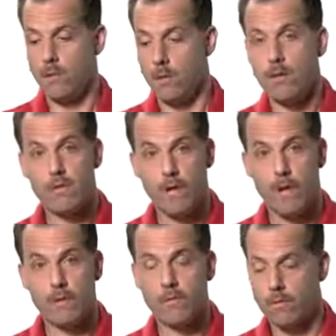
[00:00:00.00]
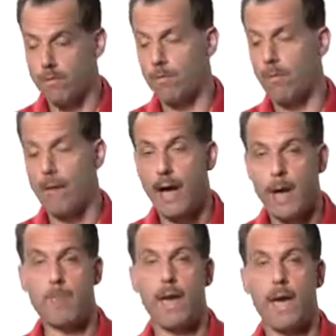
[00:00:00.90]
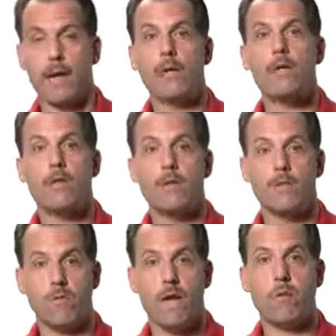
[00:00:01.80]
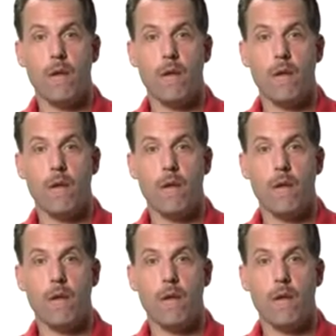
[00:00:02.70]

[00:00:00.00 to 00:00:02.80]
in this case, my iPad to the same